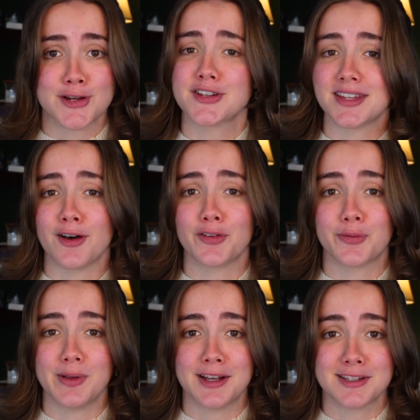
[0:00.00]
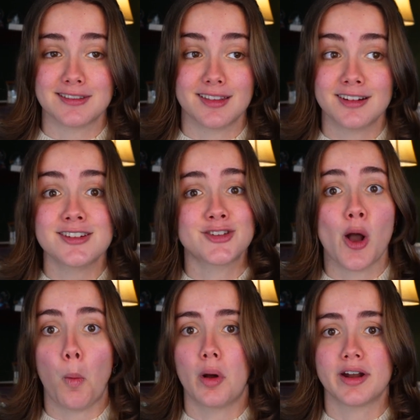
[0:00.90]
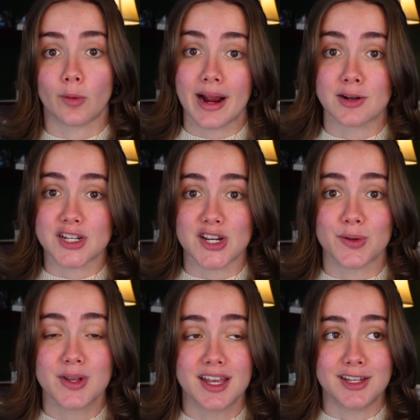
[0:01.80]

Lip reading: yourself because there's no one around you.